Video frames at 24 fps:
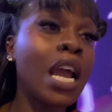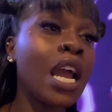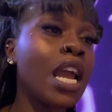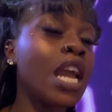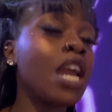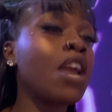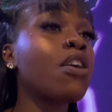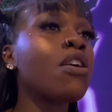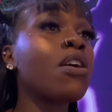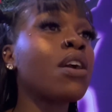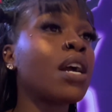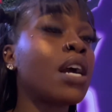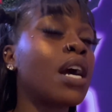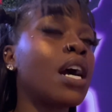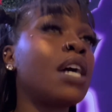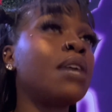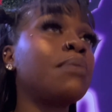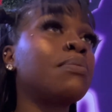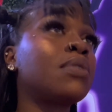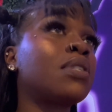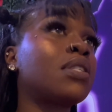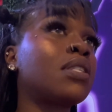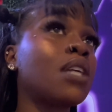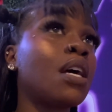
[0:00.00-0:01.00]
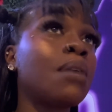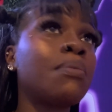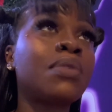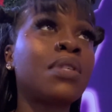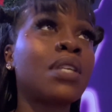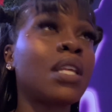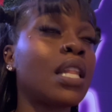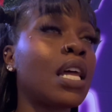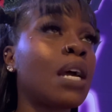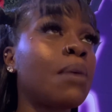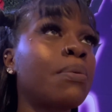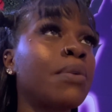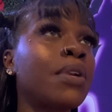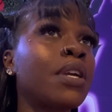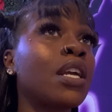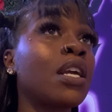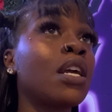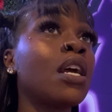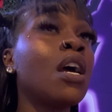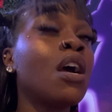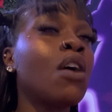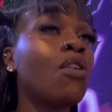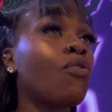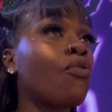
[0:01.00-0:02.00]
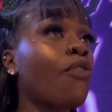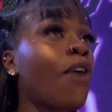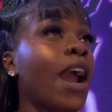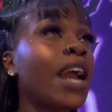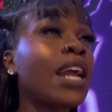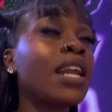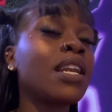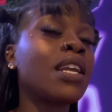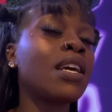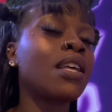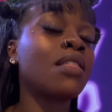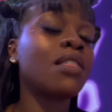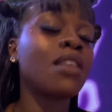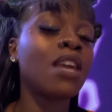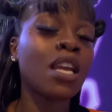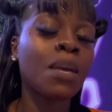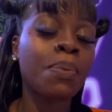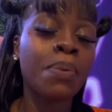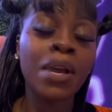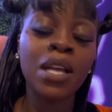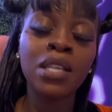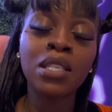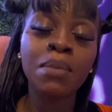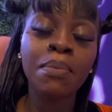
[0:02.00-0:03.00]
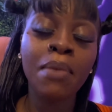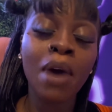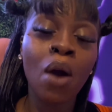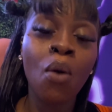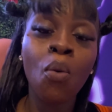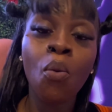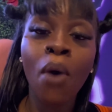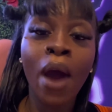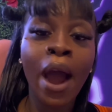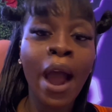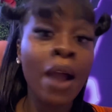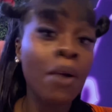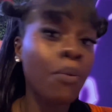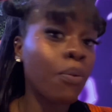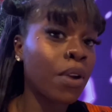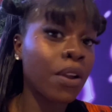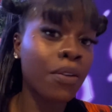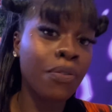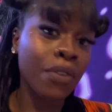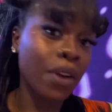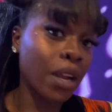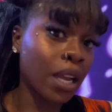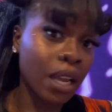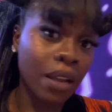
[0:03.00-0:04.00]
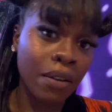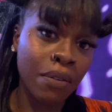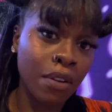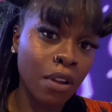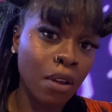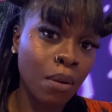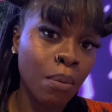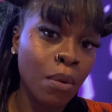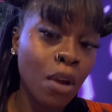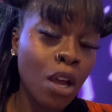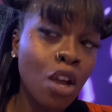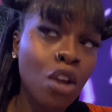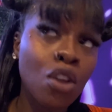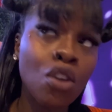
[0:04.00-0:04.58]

here comes some celebrity writing a think piece about why we forgive him.